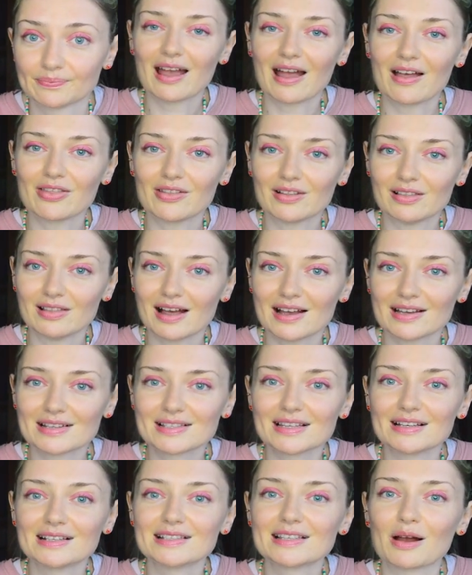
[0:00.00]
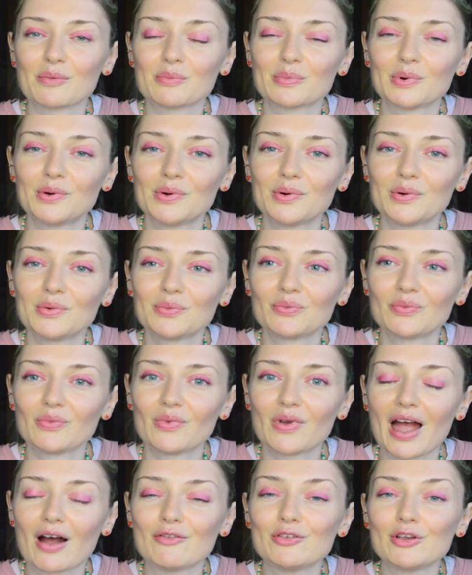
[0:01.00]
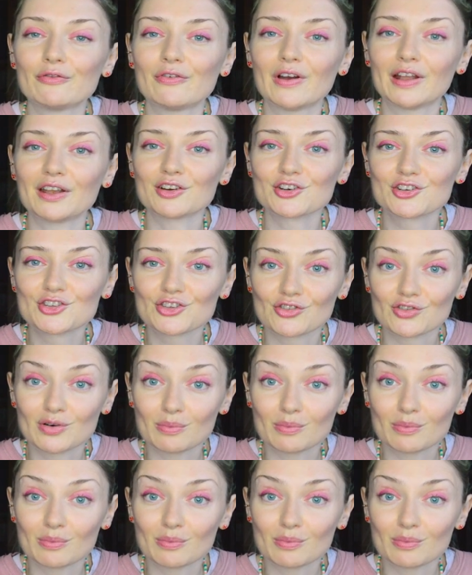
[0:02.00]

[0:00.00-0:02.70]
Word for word: And the last example, have you finished